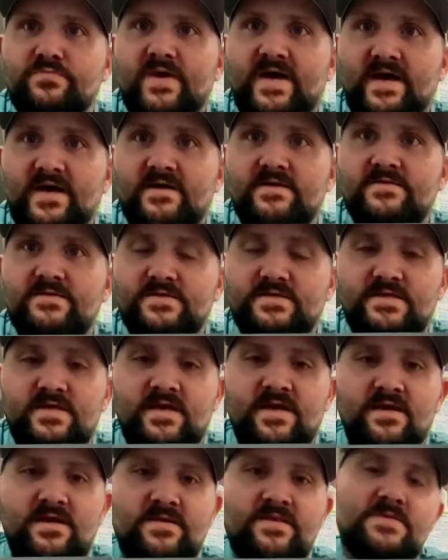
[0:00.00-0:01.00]
back in the
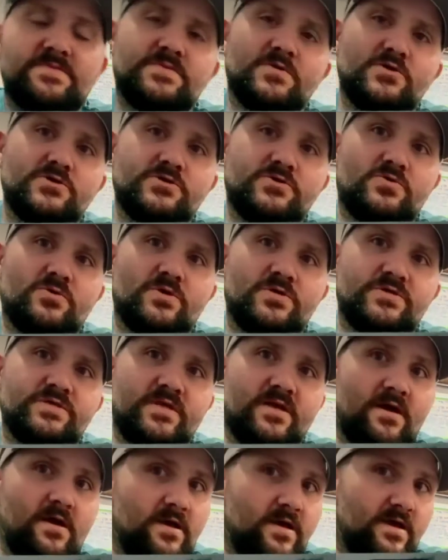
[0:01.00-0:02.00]
day, and the first Taurus
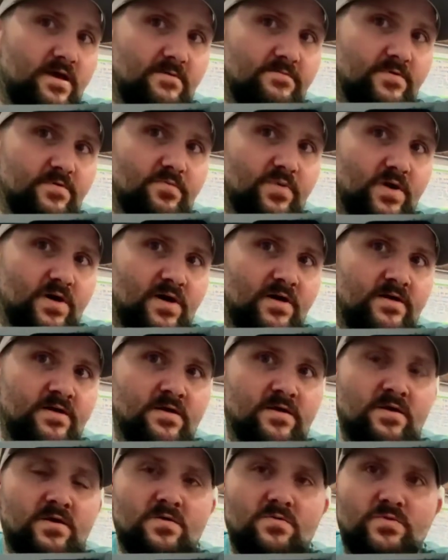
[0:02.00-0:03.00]
that I ever bought
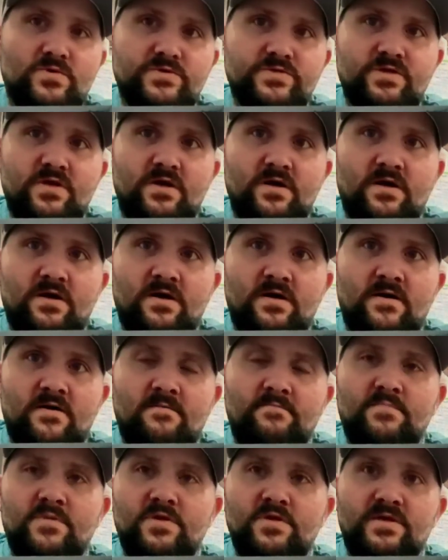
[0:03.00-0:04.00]
was a
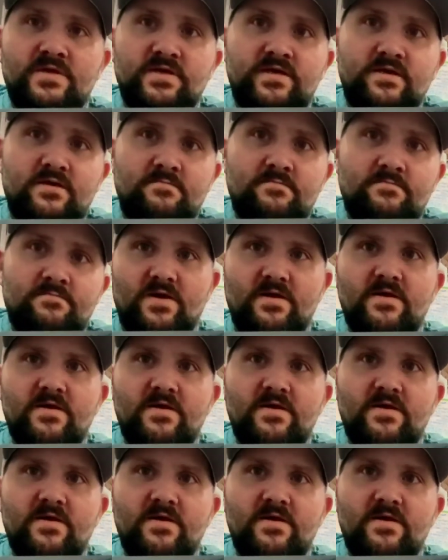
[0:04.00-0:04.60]
Millennium,